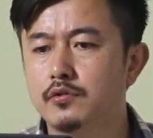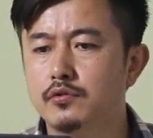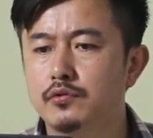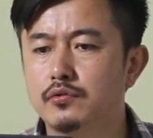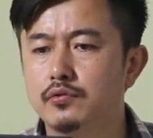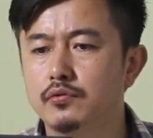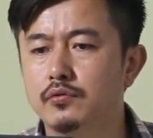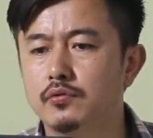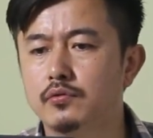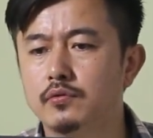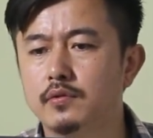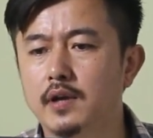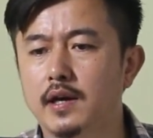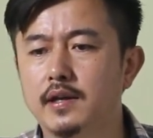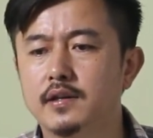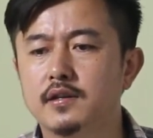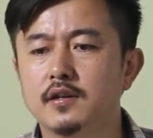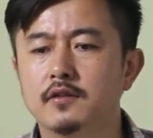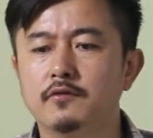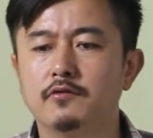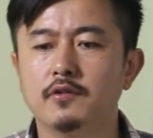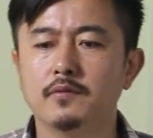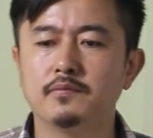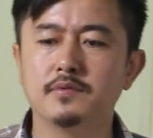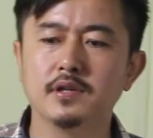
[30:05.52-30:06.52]
to
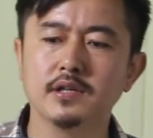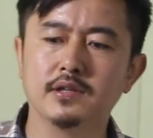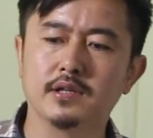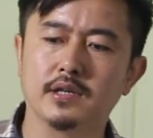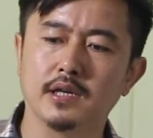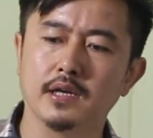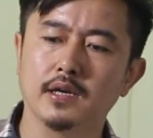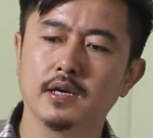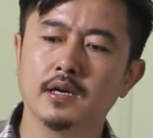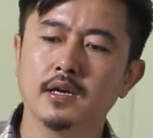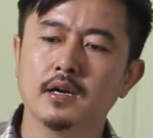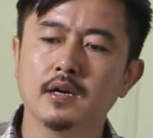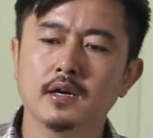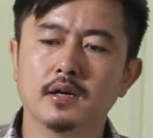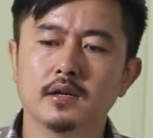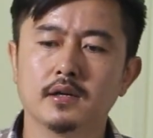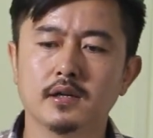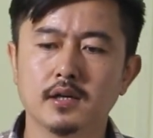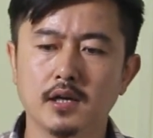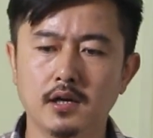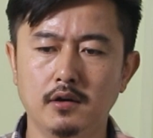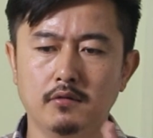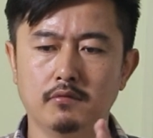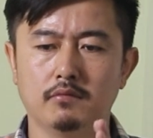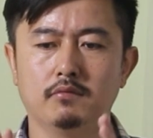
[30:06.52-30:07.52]
1953.
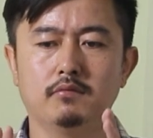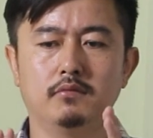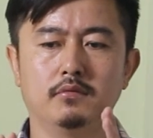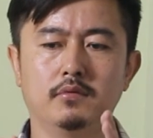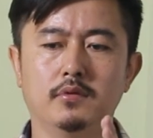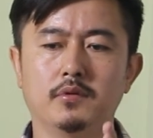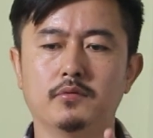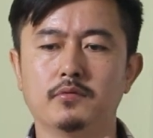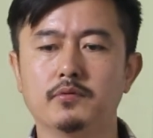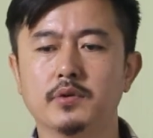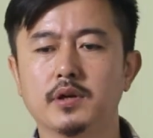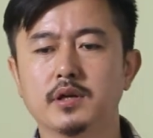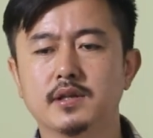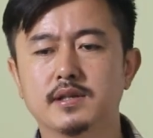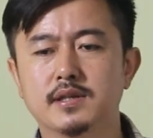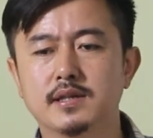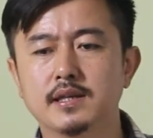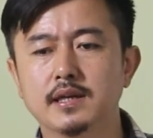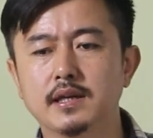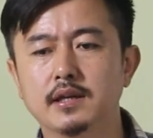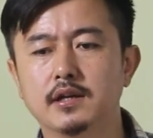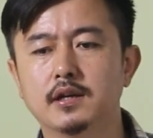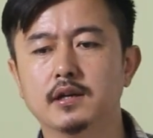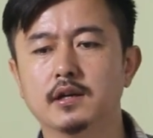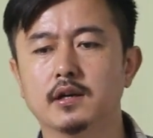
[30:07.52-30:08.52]
Now we
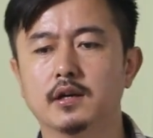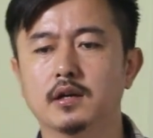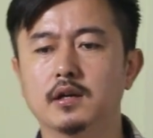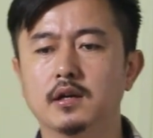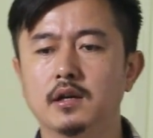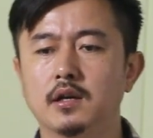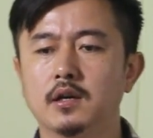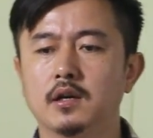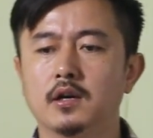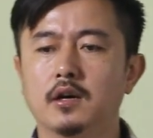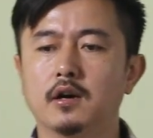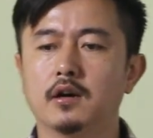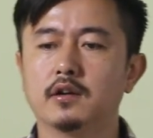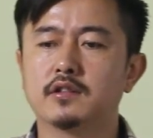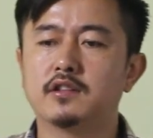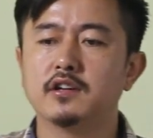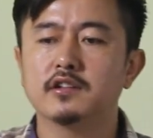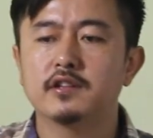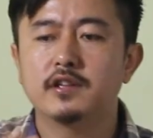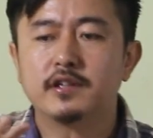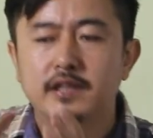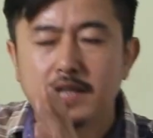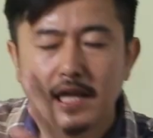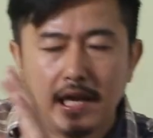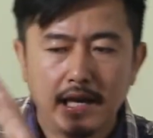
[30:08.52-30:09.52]
see here
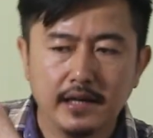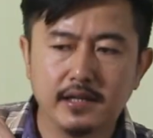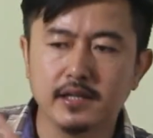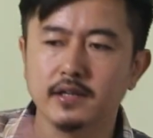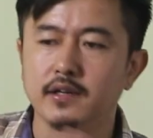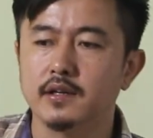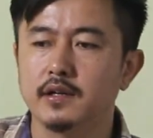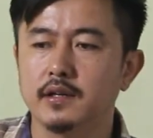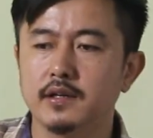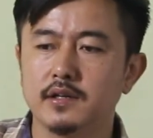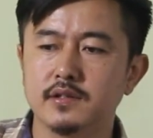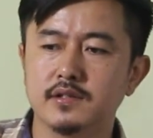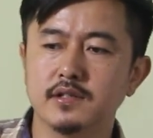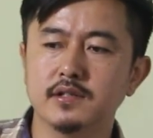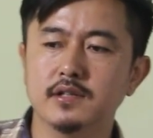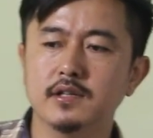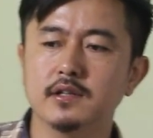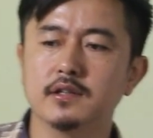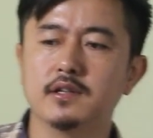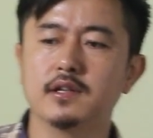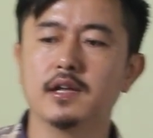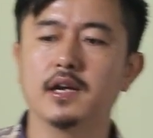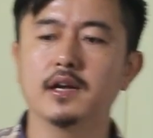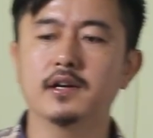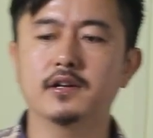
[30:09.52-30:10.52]
the theater, isn't
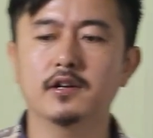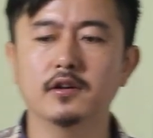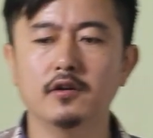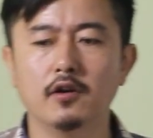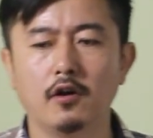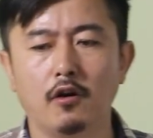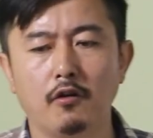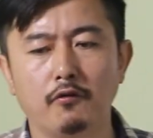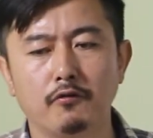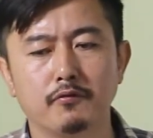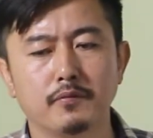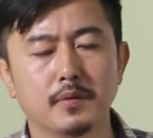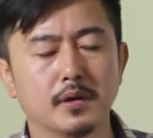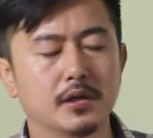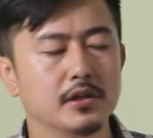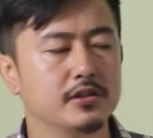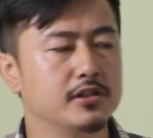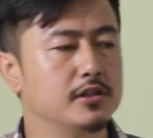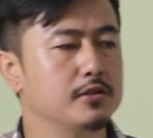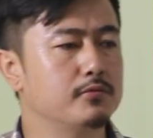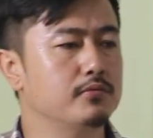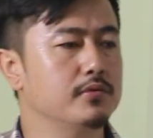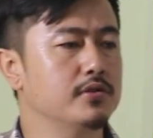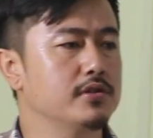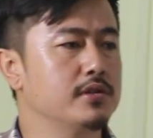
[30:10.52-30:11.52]
it? The theater of,
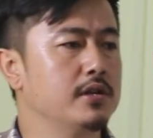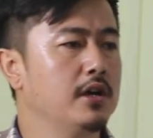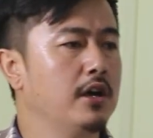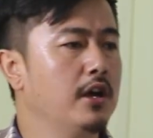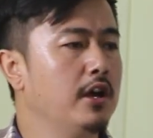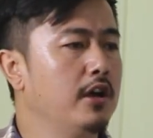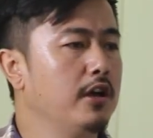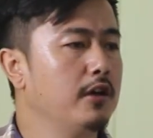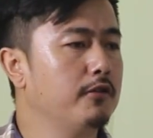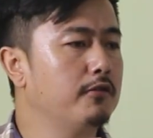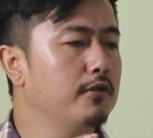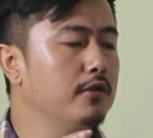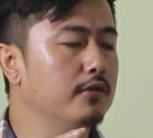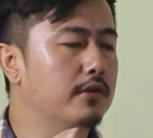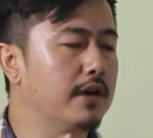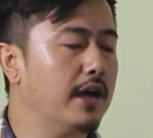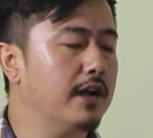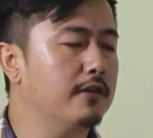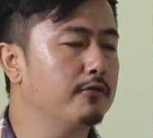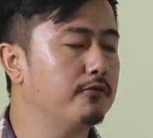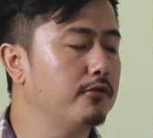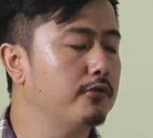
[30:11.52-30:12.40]
because it was, if you look at